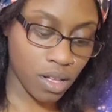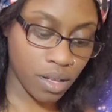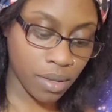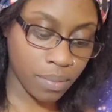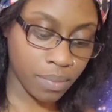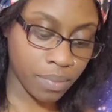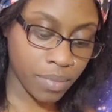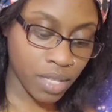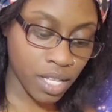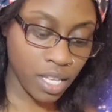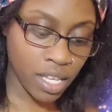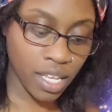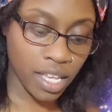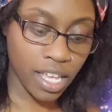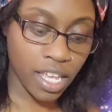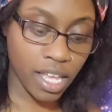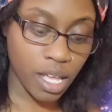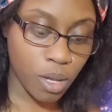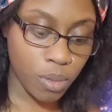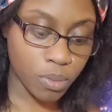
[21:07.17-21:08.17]

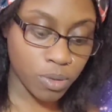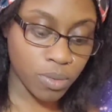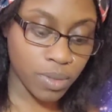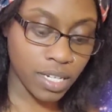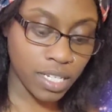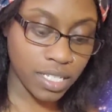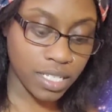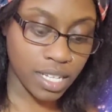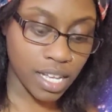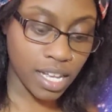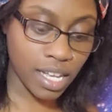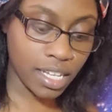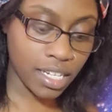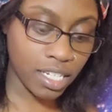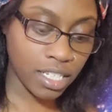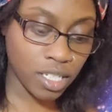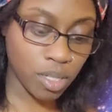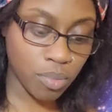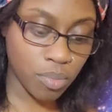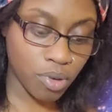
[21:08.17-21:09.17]
Um, it helps with
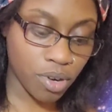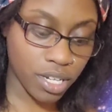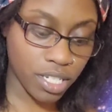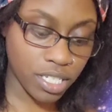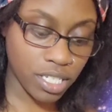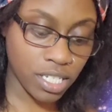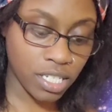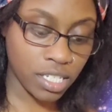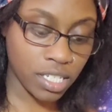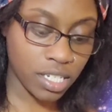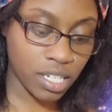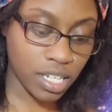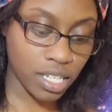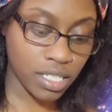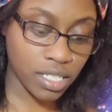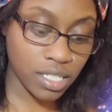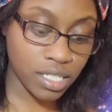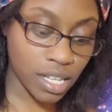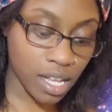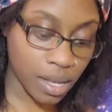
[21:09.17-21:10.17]
anxiety,
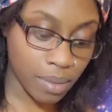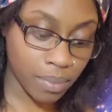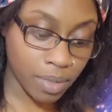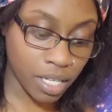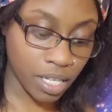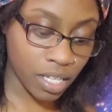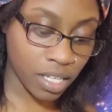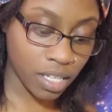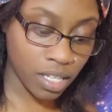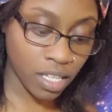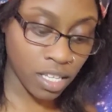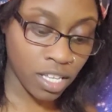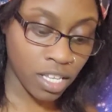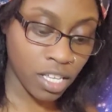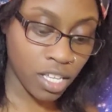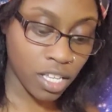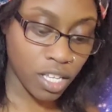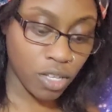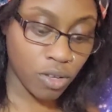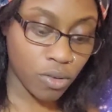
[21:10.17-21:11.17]
depression, insomnia.
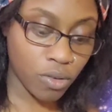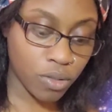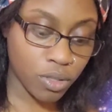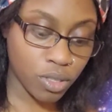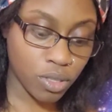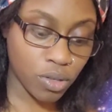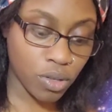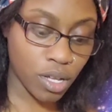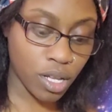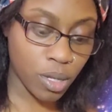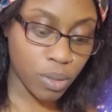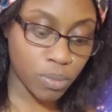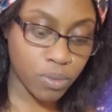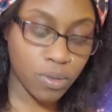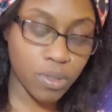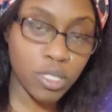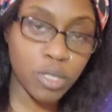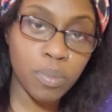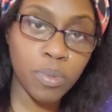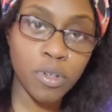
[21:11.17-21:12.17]
It also
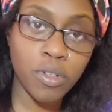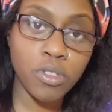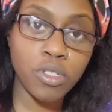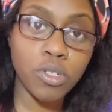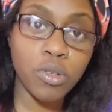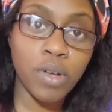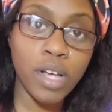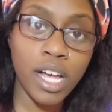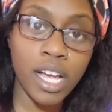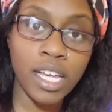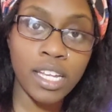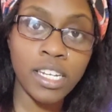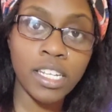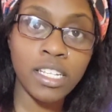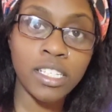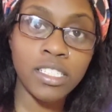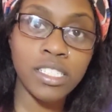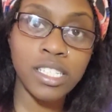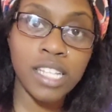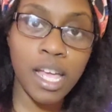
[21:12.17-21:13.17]
helps with spiritual
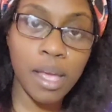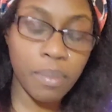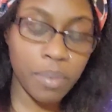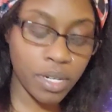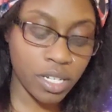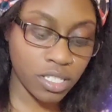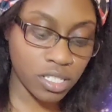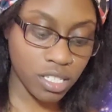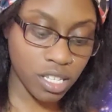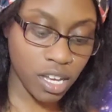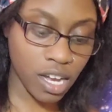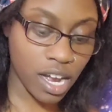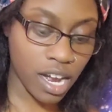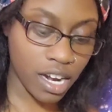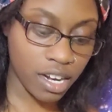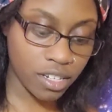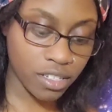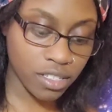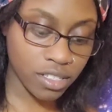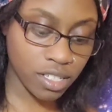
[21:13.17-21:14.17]
guidance, tapping into
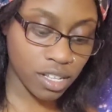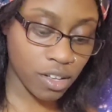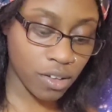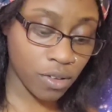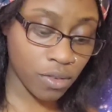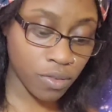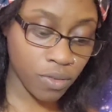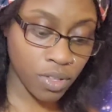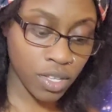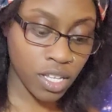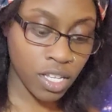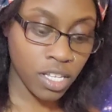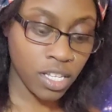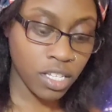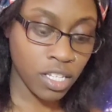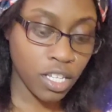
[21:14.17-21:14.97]
your higher self.